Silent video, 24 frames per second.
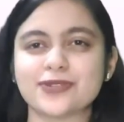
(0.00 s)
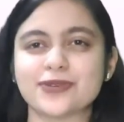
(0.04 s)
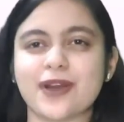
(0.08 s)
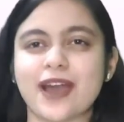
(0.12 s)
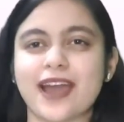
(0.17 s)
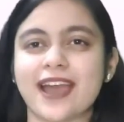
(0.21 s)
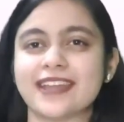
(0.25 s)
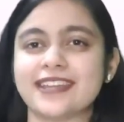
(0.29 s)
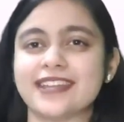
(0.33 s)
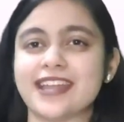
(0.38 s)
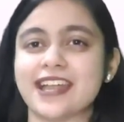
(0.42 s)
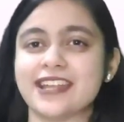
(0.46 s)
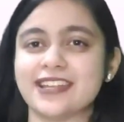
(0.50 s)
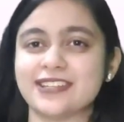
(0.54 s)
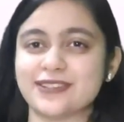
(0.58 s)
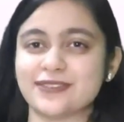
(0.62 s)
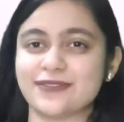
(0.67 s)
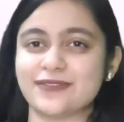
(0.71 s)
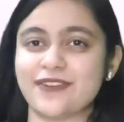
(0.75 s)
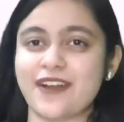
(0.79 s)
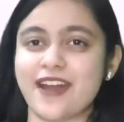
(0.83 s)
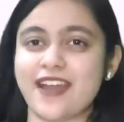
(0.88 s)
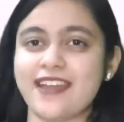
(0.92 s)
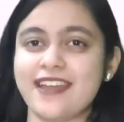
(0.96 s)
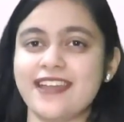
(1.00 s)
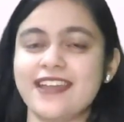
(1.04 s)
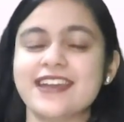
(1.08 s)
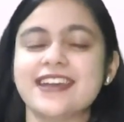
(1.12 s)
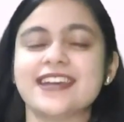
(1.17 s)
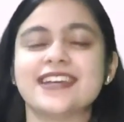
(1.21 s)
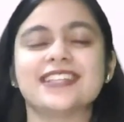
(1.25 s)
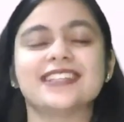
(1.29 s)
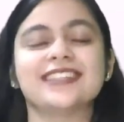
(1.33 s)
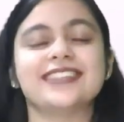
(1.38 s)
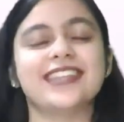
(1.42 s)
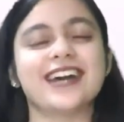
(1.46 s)
to identify
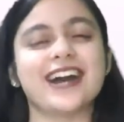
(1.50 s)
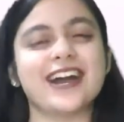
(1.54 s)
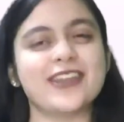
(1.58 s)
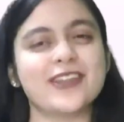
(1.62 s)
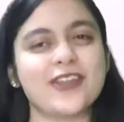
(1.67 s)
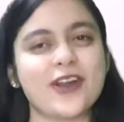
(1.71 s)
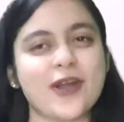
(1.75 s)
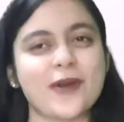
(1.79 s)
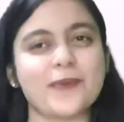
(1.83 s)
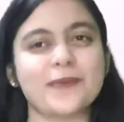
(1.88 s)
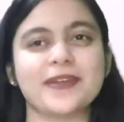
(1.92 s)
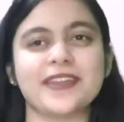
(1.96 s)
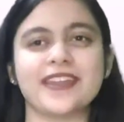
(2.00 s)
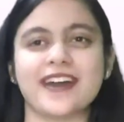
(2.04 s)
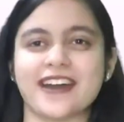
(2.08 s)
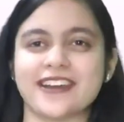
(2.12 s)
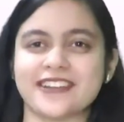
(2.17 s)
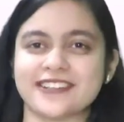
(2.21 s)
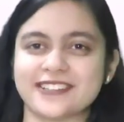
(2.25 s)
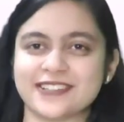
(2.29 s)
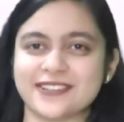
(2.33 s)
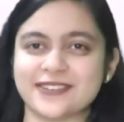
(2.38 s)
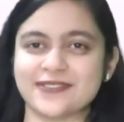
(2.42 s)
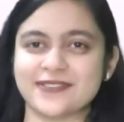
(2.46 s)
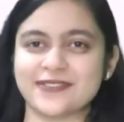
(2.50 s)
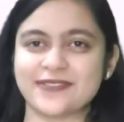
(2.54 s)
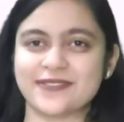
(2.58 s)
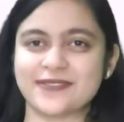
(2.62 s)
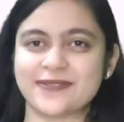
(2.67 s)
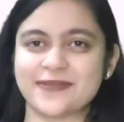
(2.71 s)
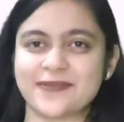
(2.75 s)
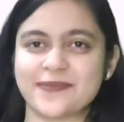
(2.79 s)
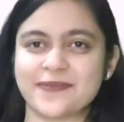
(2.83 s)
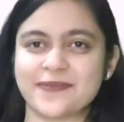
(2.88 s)
the nominative.